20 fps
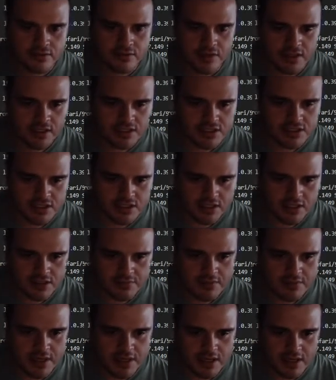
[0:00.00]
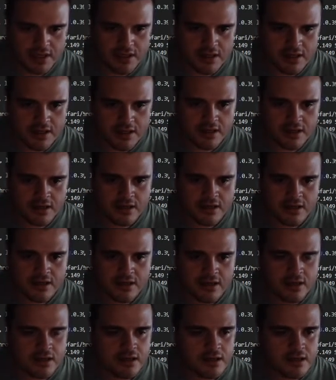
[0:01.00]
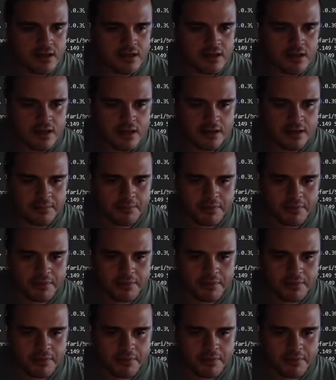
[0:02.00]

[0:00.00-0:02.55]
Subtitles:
can check the bag and